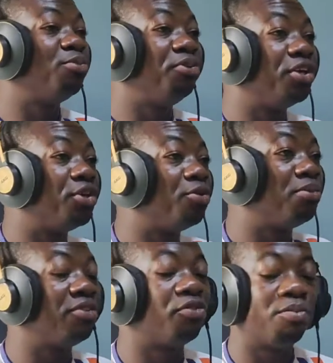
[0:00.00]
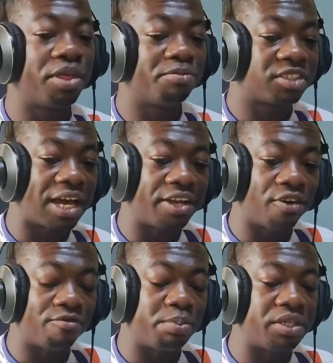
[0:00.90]
to bring you a bit from the side
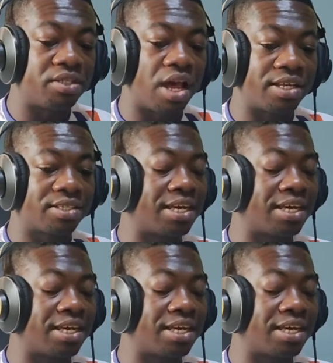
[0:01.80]
of business,